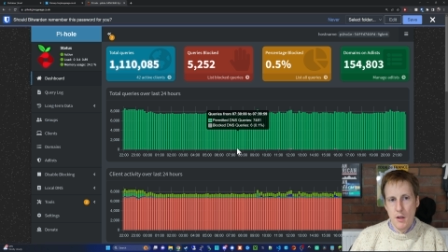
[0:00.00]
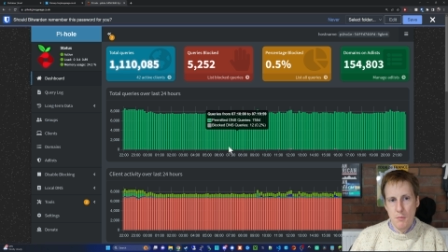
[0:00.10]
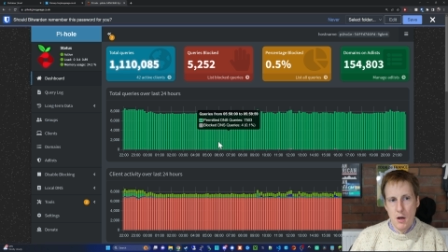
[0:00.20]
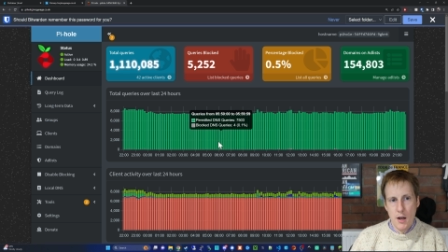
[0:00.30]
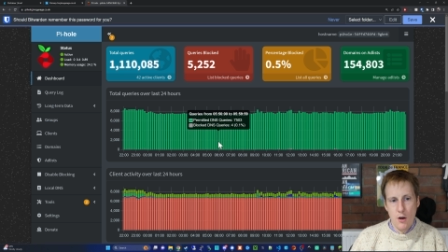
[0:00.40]

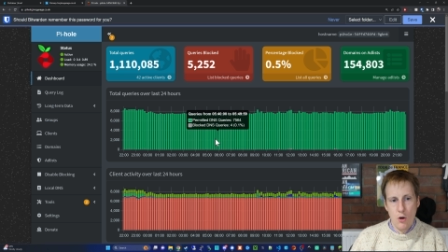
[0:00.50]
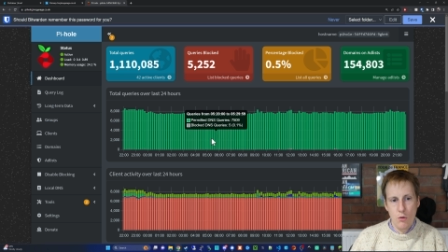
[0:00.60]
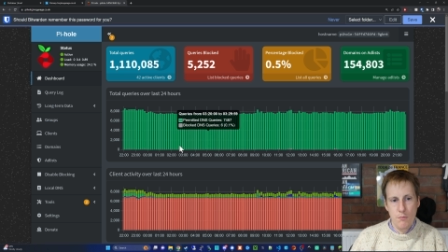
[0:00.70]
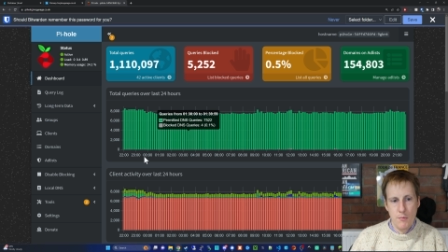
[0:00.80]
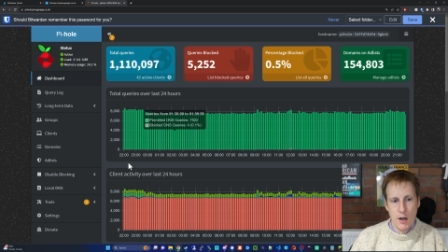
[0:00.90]
in
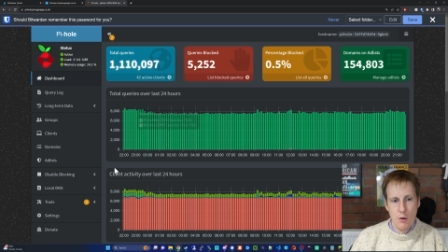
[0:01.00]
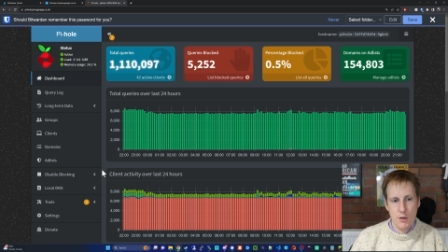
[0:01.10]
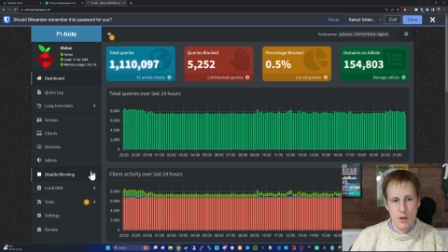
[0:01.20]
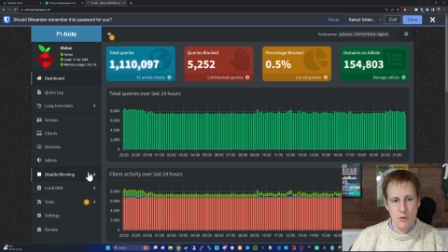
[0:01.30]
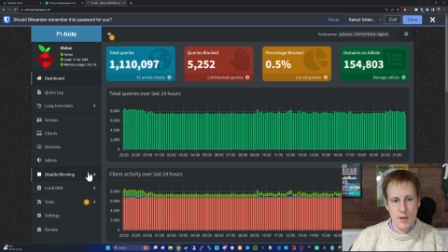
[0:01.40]
Pi-hole, I
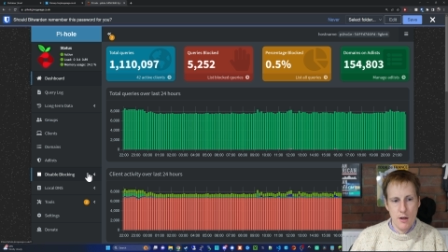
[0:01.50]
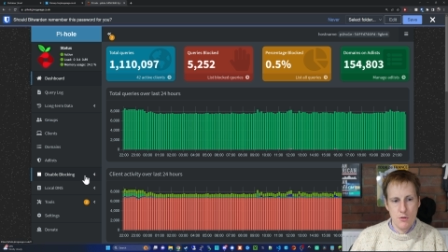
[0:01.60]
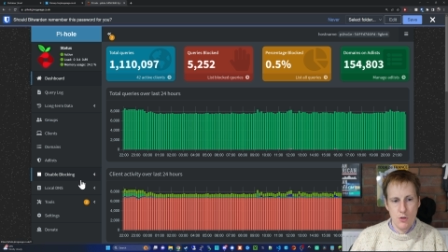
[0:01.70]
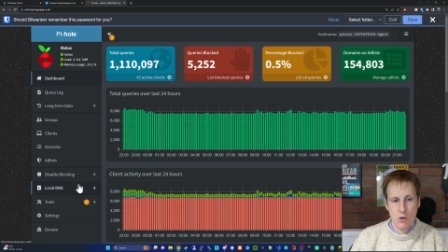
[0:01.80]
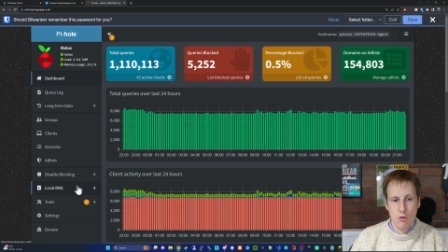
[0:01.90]
would go
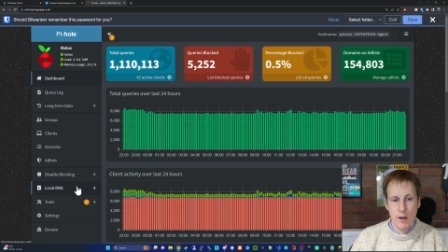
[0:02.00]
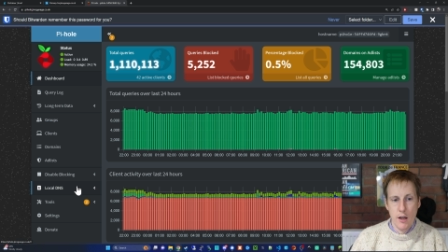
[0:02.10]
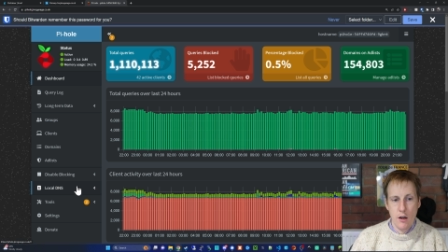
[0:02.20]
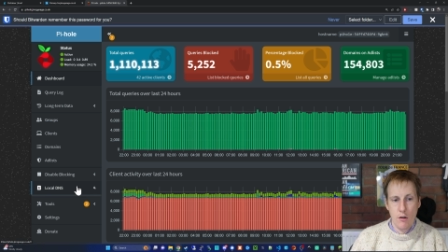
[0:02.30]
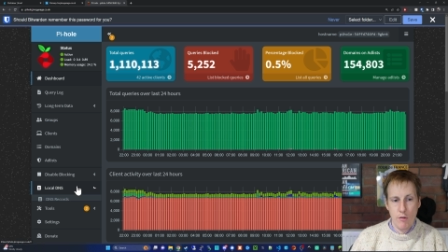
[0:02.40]
down to
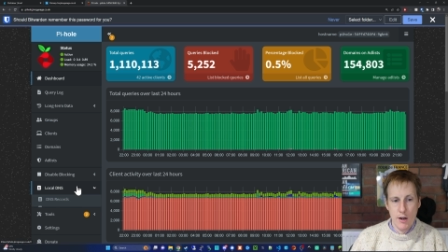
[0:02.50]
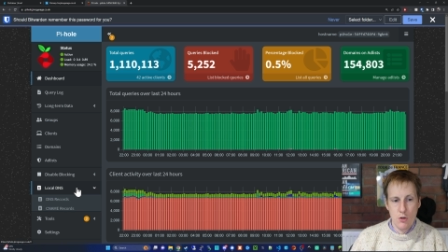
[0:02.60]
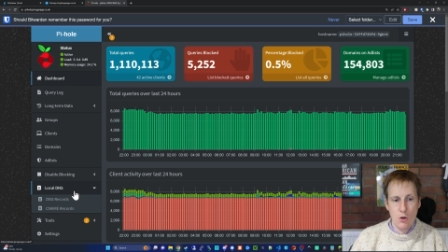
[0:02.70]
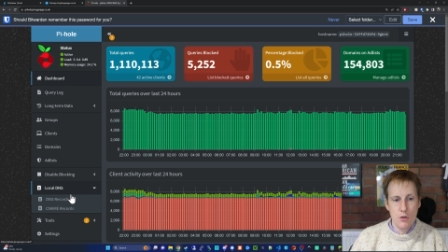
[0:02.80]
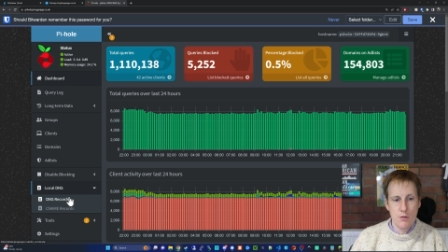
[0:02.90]
create a
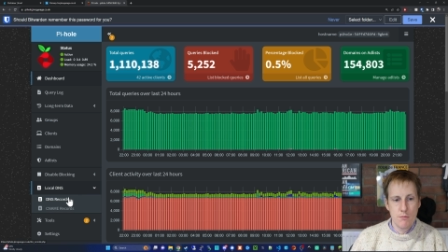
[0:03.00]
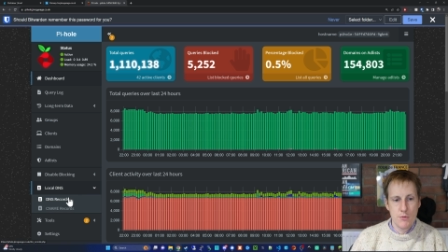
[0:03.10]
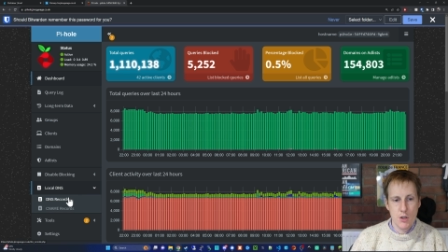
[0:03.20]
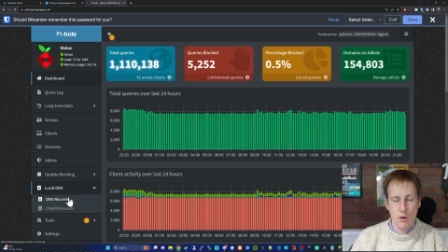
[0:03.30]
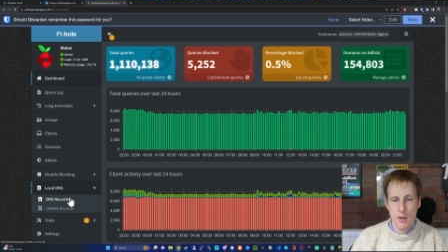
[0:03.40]
record,
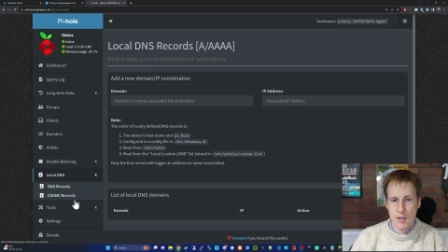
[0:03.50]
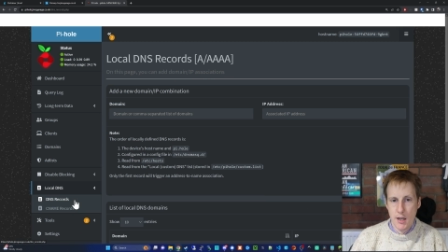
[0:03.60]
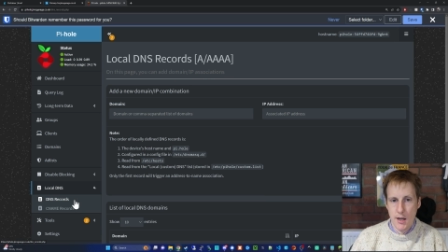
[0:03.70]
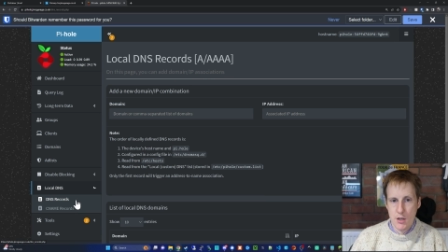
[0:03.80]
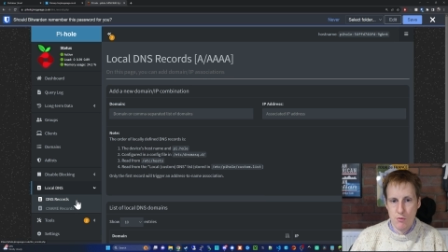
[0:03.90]
so a
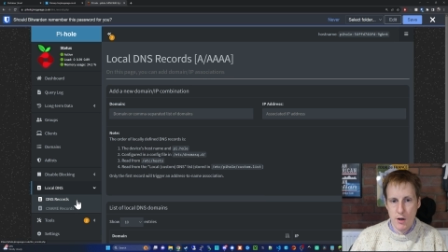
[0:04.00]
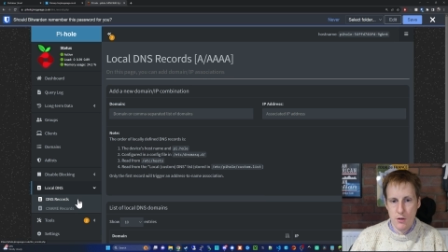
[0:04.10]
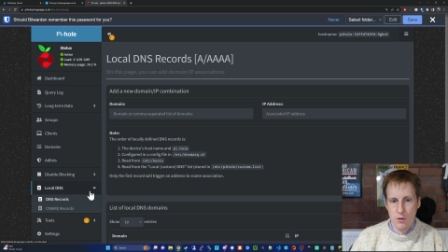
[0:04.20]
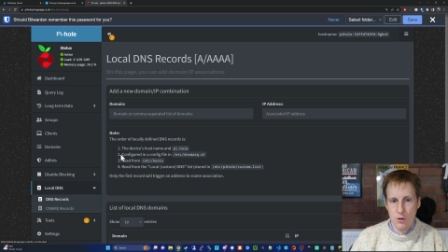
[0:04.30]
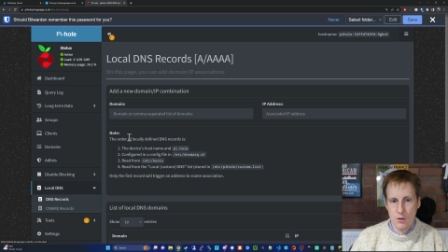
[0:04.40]
DNS
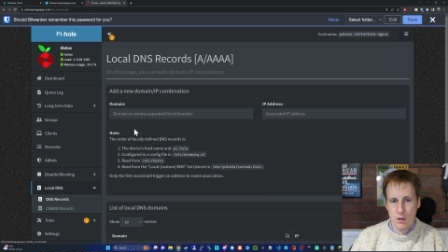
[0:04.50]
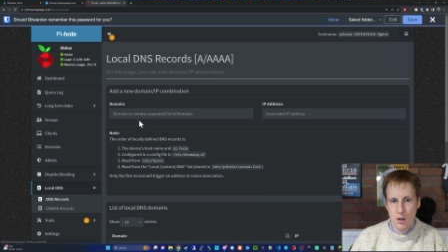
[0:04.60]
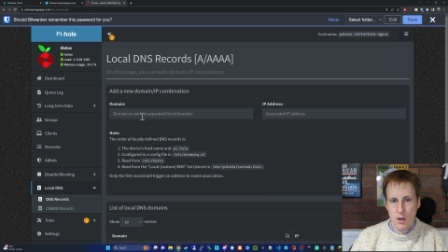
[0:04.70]
record,